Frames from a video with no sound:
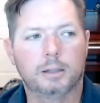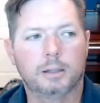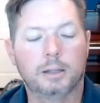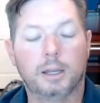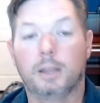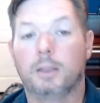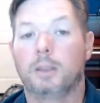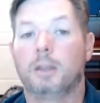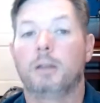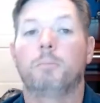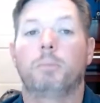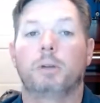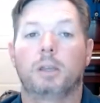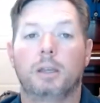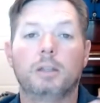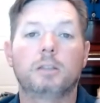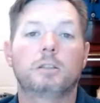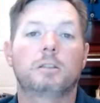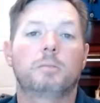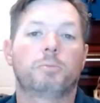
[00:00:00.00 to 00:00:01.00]
and then
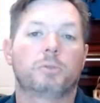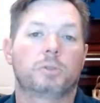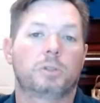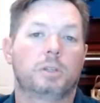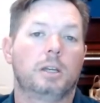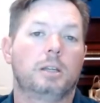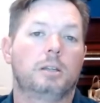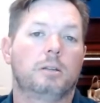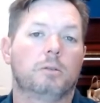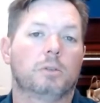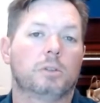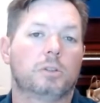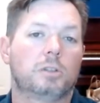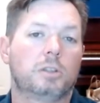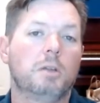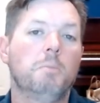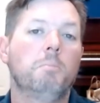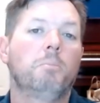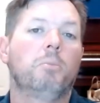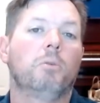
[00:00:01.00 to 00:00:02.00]
begins to proceed to
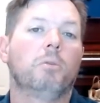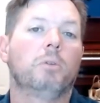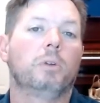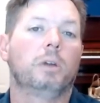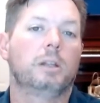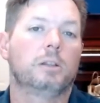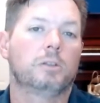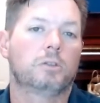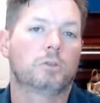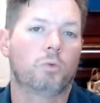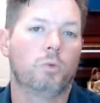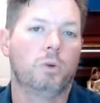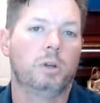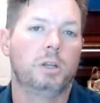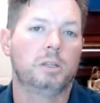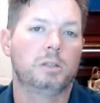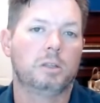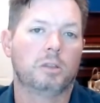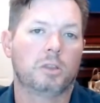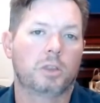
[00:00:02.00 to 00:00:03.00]
assemble in his 20s
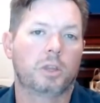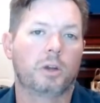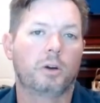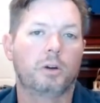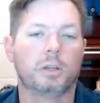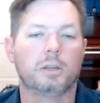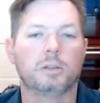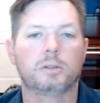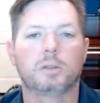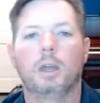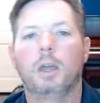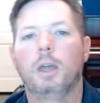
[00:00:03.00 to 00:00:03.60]
and 30s